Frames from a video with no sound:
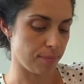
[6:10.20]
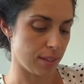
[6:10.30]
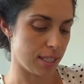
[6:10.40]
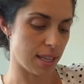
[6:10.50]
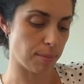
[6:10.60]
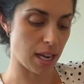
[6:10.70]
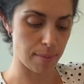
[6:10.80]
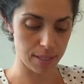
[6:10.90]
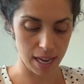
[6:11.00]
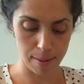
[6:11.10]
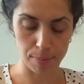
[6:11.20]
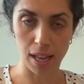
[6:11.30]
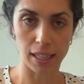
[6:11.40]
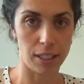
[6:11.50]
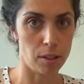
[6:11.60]
Sometimes I
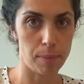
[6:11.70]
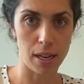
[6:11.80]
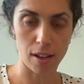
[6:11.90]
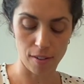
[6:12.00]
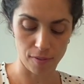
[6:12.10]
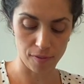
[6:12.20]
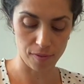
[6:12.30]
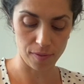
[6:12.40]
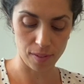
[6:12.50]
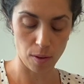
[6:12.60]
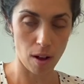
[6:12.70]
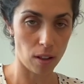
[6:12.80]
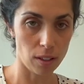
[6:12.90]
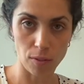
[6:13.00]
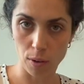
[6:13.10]
apply a little bit of
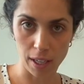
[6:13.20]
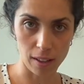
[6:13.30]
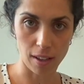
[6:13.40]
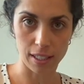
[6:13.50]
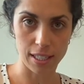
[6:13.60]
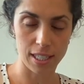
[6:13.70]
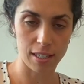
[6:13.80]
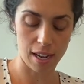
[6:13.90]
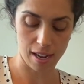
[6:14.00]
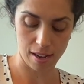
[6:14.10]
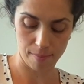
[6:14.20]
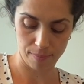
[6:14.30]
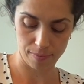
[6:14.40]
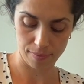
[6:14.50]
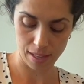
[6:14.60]
olive oil on the
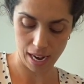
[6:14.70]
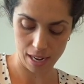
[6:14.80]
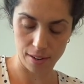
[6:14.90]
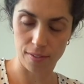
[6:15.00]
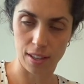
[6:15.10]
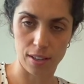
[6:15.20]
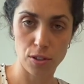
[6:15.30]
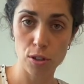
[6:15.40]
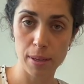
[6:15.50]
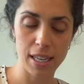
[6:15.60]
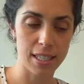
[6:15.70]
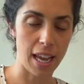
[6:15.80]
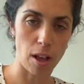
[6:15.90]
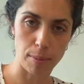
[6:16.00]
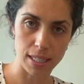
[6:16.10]
end of the tubing to
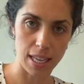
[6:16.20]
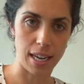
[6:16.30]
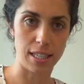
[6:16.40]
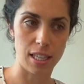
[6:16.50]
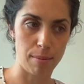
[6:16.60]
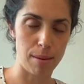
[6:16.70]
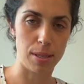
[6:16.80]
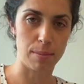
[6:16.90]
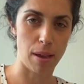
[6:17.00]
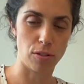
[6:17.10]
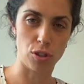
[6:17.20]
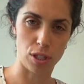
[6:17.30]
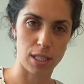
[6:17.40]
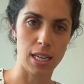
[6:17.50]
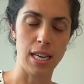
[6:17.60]
help it slide into the baby's mouth,
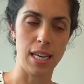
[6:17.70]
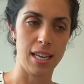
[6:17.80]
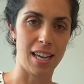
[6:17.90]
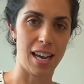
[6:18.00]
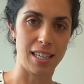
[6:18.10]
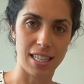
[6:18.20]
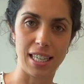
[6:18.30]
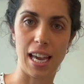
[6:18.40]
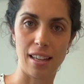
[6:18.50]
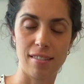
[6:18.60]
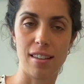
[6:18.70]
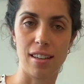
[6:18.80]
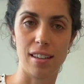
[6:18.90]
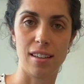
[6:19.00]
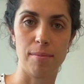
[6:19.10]
just to get
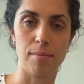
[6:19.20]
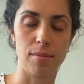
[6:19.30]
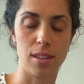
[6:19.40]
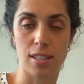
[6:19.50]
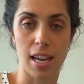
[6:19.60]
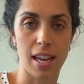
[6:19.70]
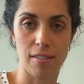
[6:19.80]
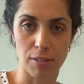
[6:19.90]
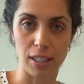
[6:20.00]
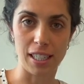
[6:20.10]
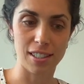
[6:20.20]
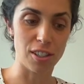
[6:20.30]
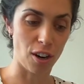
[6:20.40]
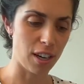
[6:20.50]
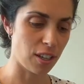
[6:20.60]
the dyad really
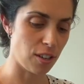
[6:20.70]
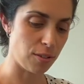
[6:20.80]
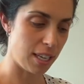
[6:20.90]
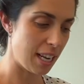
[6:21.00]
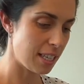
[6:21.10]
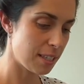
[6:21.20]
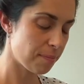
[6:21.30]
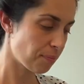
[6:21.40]
started using it.